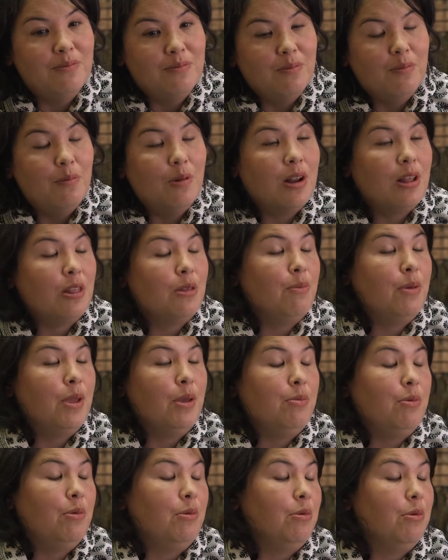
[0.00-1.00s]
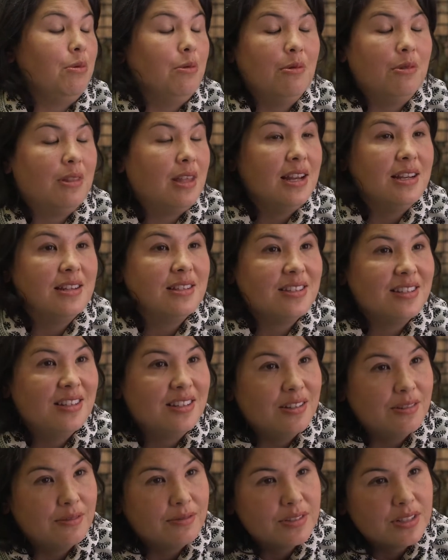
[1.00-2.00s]
what other people thought they
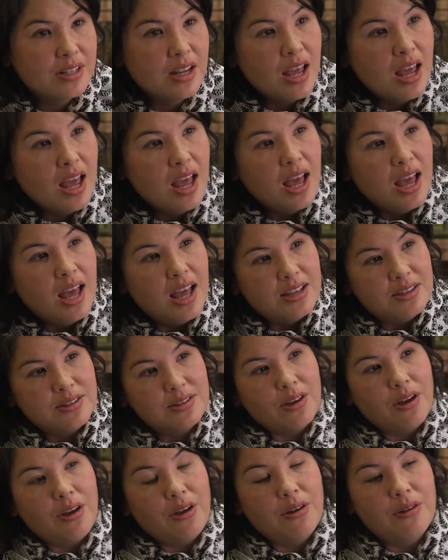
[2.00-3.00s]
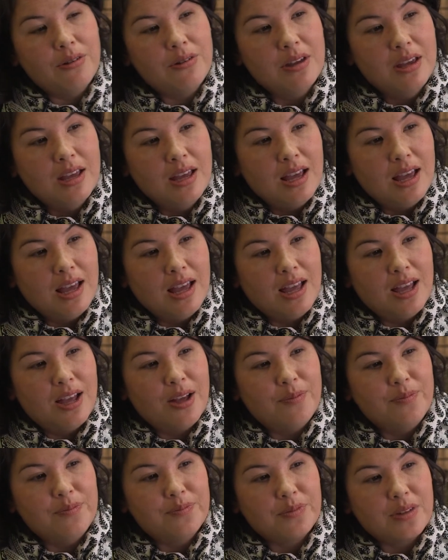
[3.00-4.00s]
deserved. So
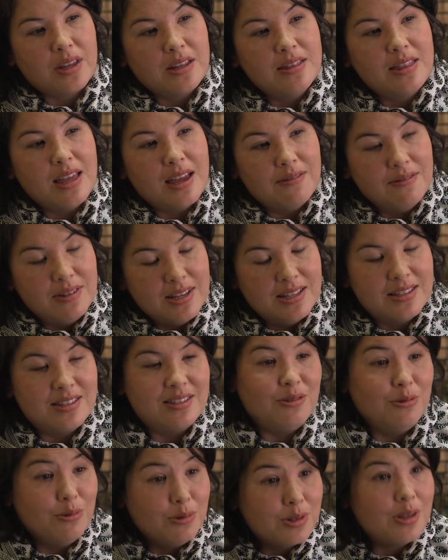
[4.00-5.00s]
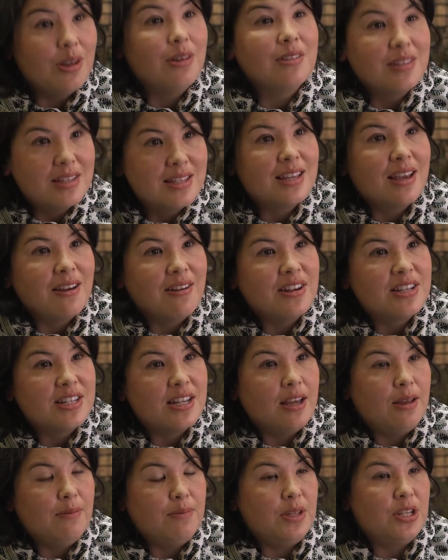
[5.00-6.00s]
there is also the
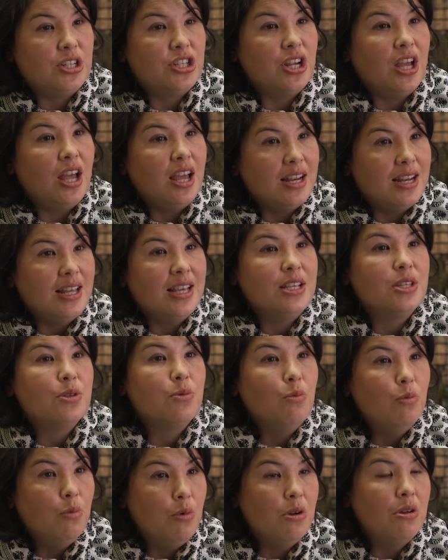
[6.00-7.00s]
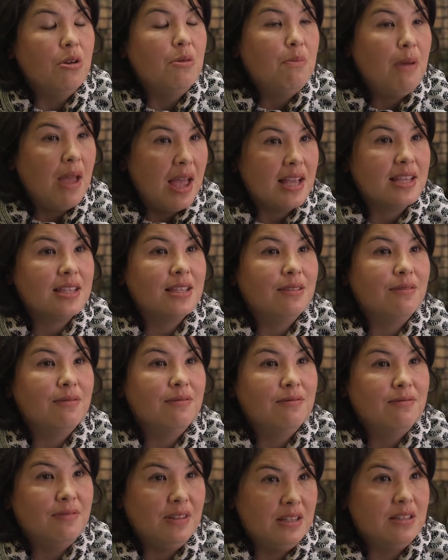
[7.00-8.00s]
stereotype that Chinese were
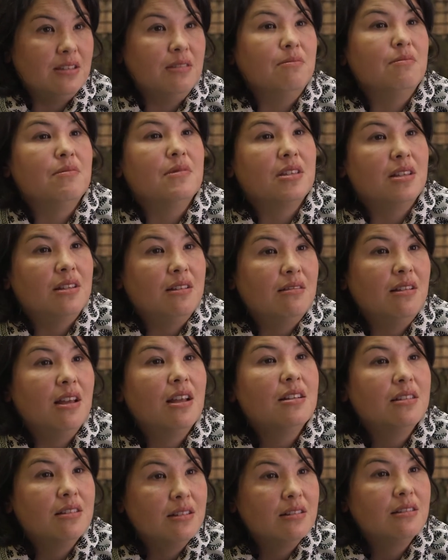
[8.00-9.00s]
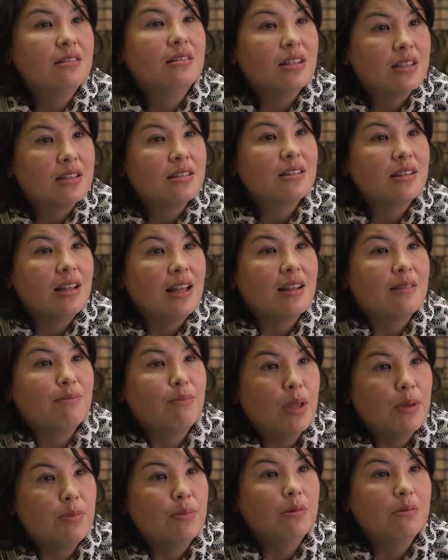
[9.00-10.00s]
passive victims and they just let
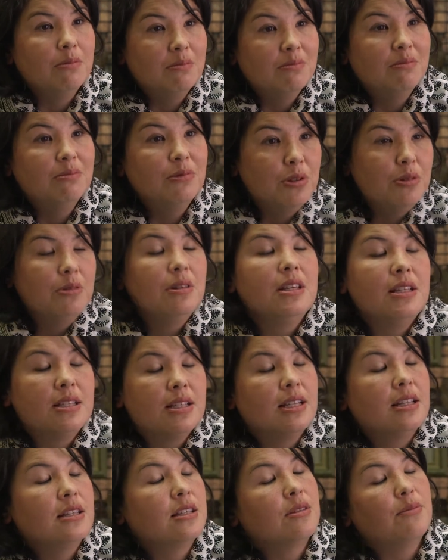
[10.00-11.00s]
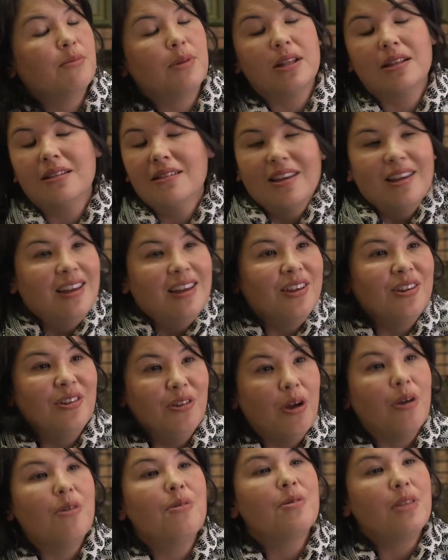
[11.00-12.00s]
people do these things to them. But, you
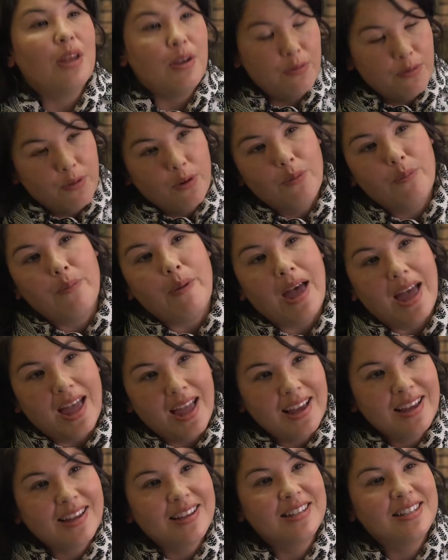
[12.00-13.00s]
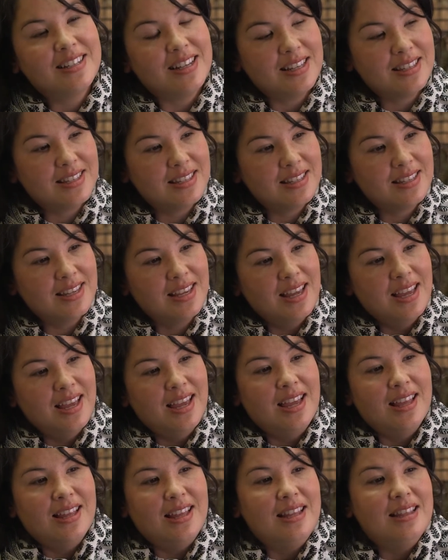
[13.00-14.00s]
know, they fought back just
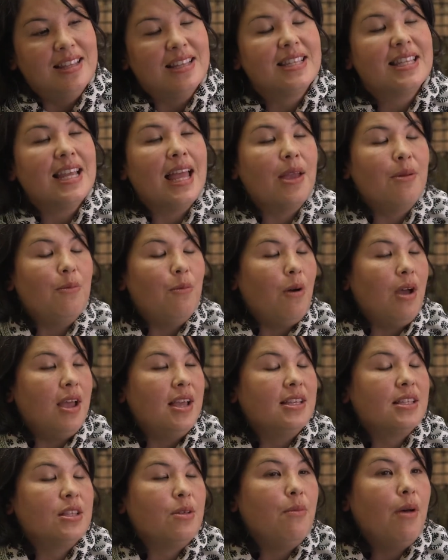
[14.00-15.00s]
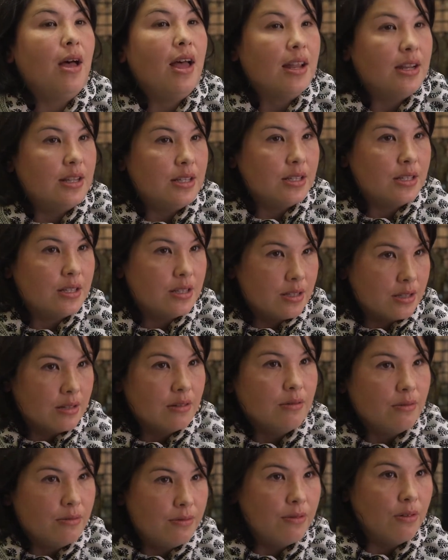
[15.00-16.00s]
in the same way as the miners
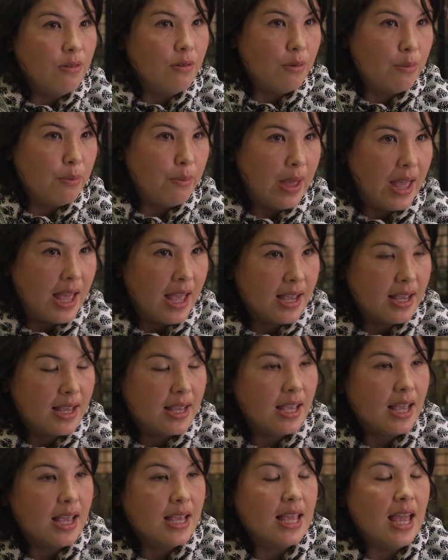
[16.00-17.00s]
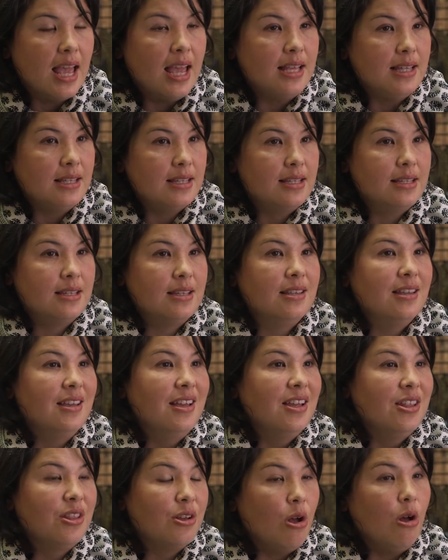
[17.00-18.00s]
fought back against
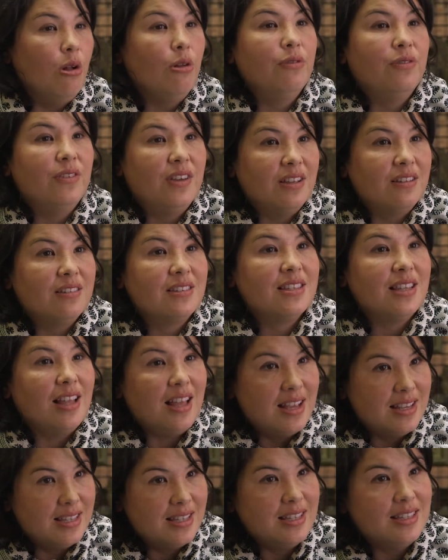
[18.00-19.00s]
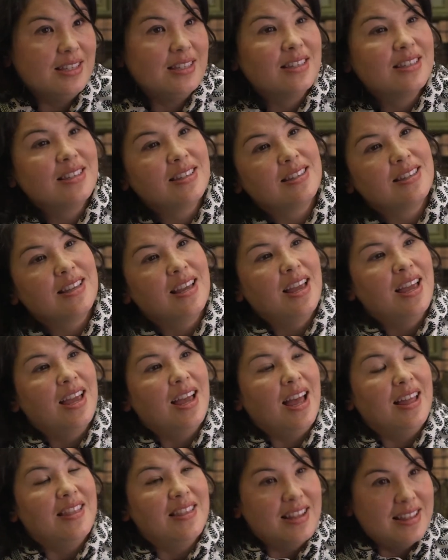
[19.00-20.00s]
the Goldfields licence,
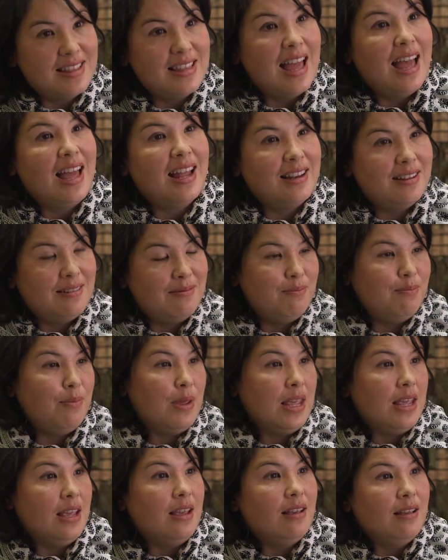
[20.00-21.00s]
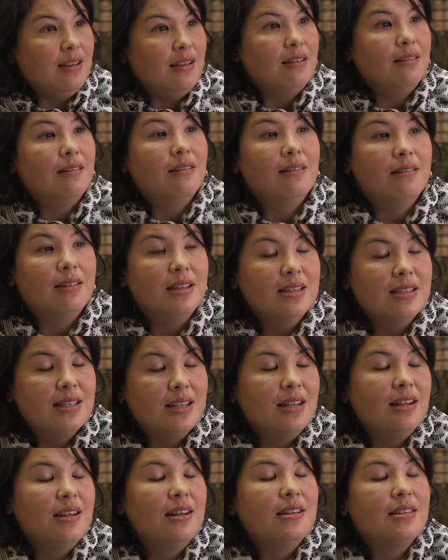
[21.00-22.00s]
and that being
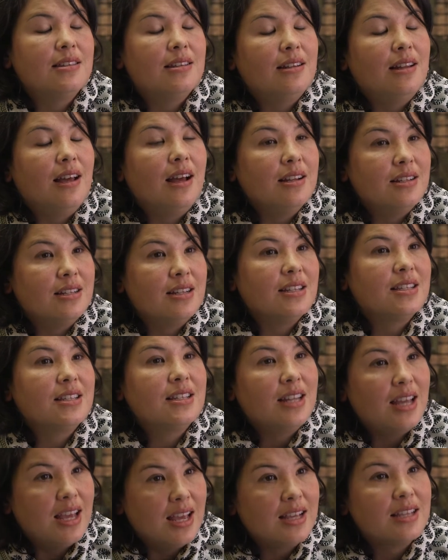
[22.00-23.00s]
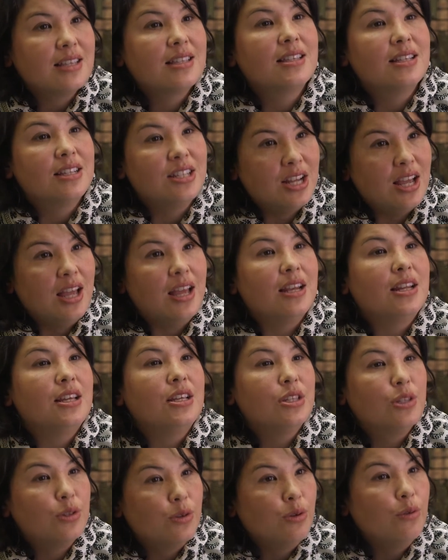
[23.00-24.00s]
considered as an unjust tax, the
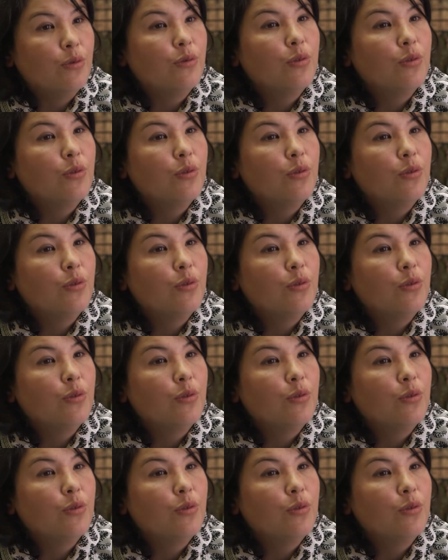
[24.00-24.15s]
Chinese